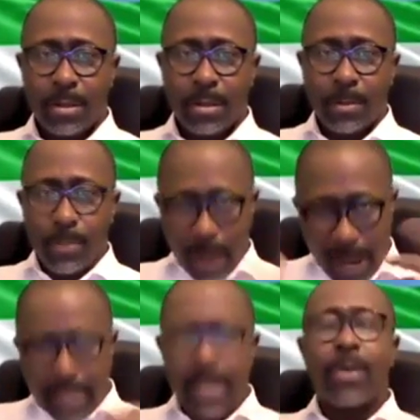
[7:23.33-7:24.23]

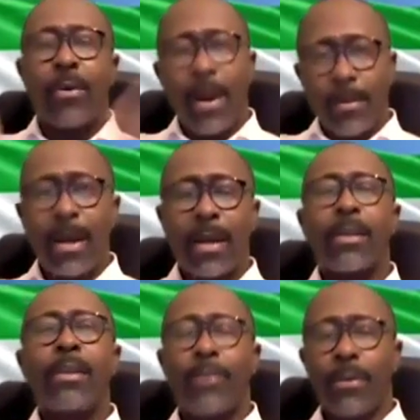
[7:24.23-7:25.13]
brighter grammar,
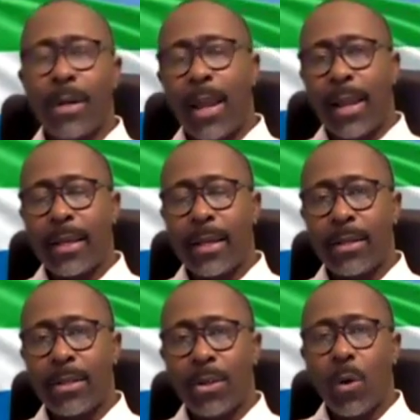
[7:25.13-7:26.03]
if you like,
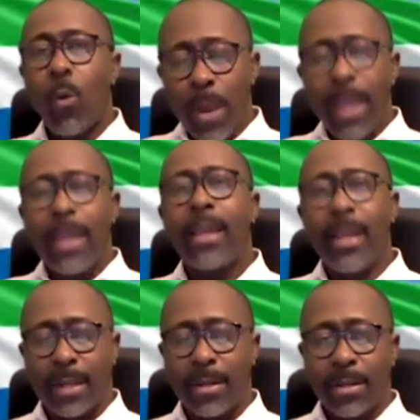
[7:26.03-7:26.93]
weigh
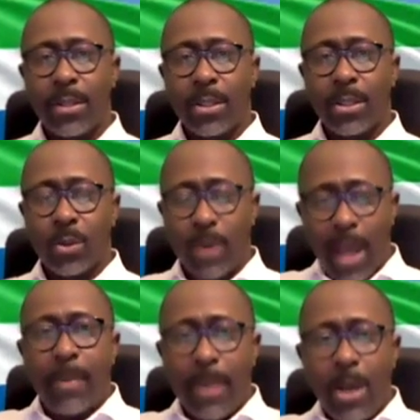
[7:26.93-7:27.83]
in so that
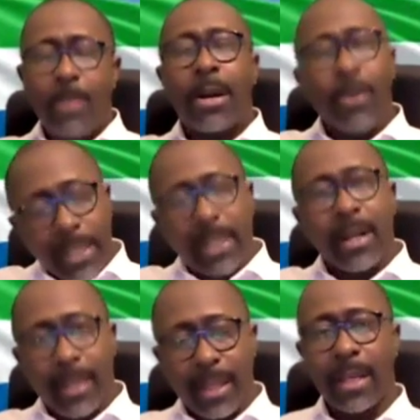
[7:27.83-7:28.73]
I become a
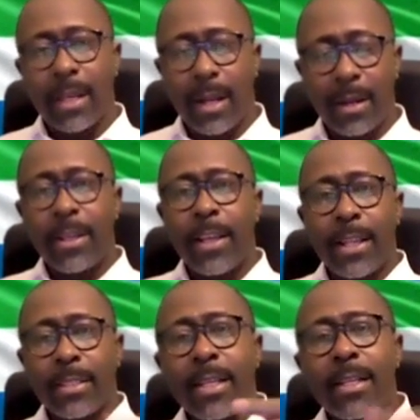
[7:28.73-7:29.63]
critical thinker.
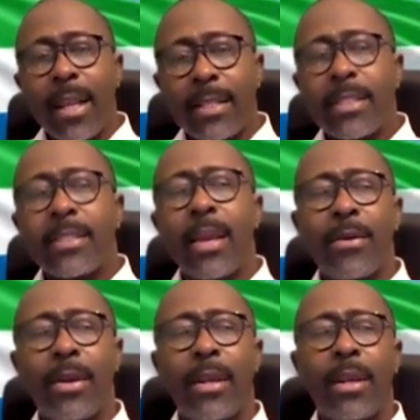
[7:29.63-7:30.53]
Is it
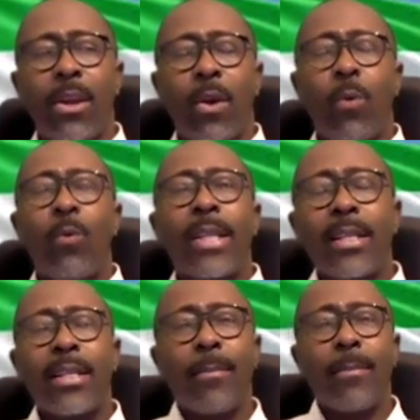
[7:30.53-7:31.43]
necessary
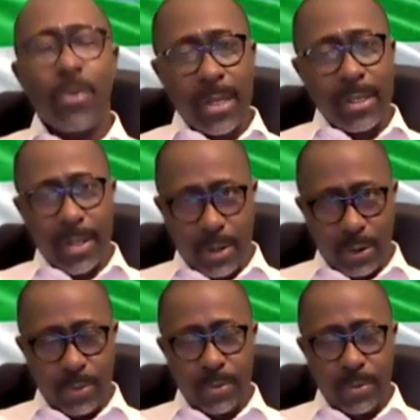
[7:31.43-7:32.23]
waiting the police to do?